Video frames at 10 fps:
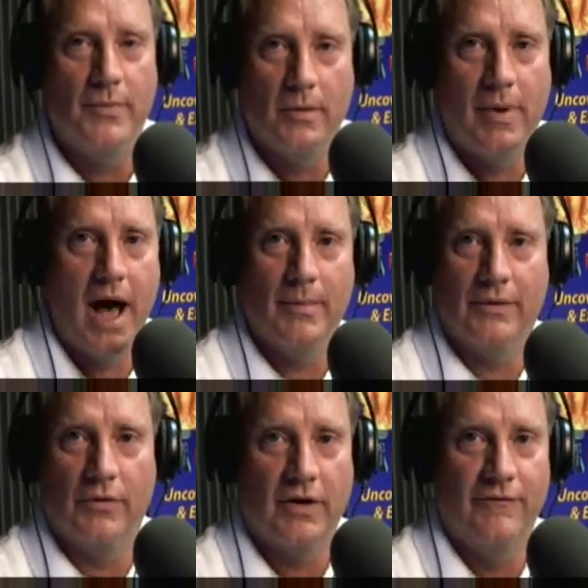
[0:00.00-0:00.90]
Boom, they're
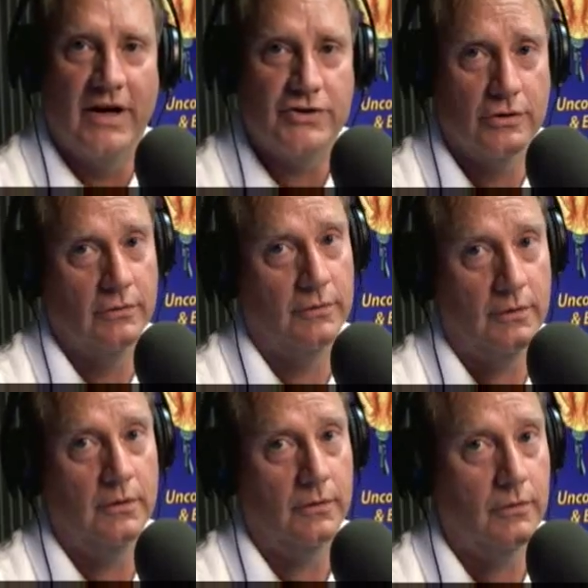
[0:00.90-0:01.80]
bombing with conventional.
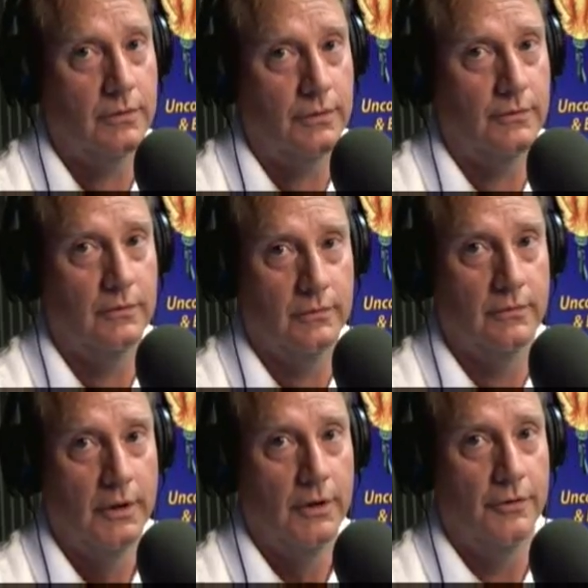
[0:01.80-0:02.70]
And, of course, a
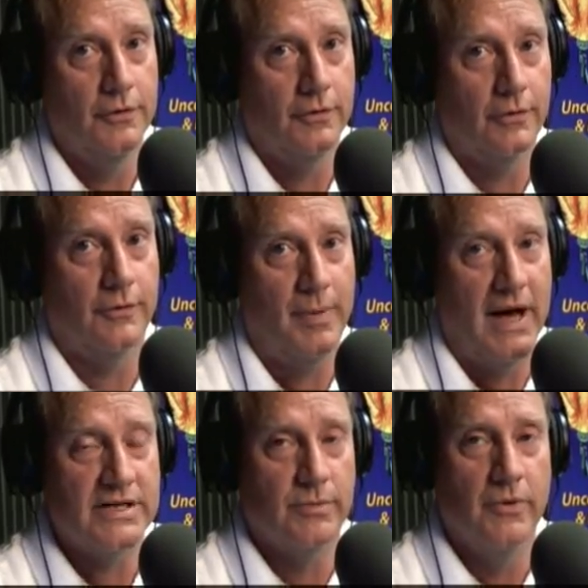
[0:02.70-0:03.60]
little nuclear is
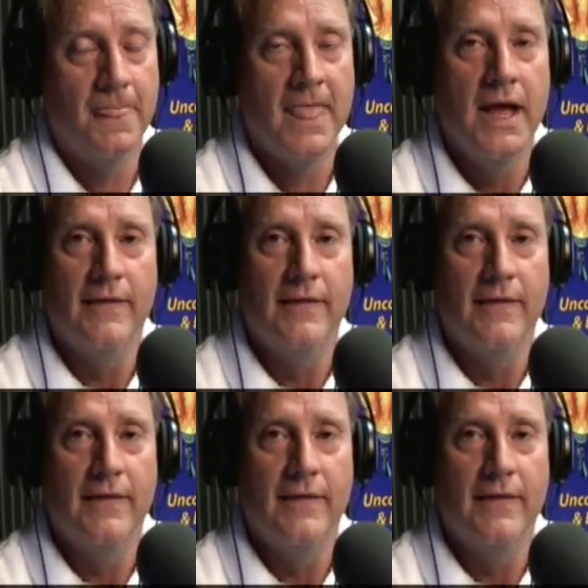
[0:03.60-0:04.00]
possible.